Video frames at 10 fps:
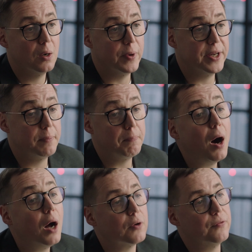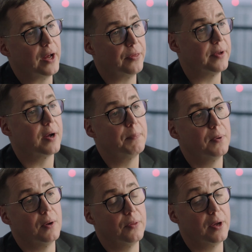We did part of that. The
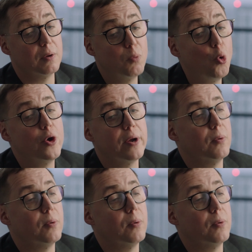onboarding